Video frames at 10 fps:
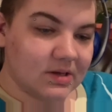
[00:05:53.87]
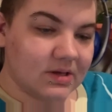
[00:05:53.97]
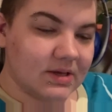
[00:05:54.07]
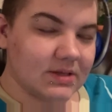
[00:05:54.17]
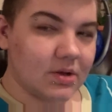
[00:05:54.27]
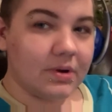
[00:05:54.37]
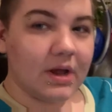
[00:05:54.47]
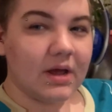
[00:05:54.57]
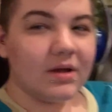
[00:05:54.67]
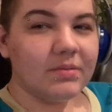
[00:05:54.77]
is
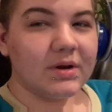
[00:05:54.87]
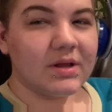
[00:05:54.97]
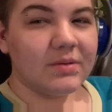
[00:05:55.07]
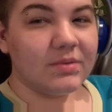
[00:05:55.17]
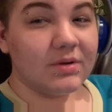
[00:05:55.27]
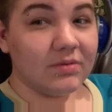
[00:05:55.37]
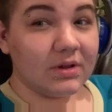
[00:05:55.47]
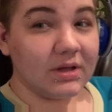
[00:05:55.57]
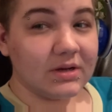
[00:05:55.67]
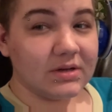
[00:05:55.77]
okay, but him being
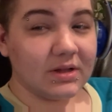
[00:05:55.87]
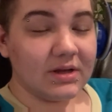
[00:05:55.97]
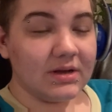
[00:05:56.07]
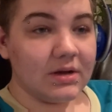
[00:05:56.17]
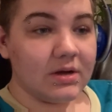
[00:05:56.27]
really into like